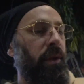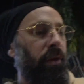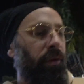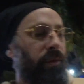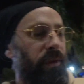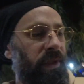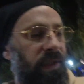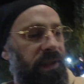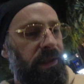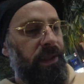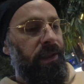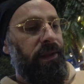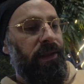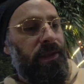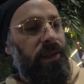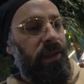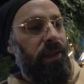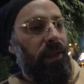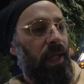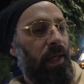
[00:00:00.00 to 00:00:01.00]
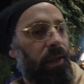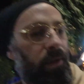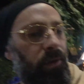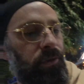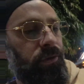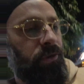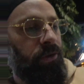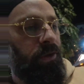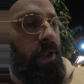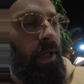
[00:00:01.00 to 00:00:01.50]
three sixty
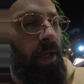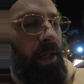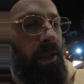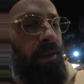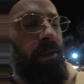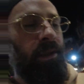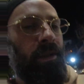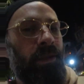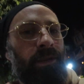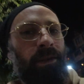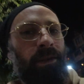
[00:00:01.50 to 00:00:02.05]
Lounge. Dine in the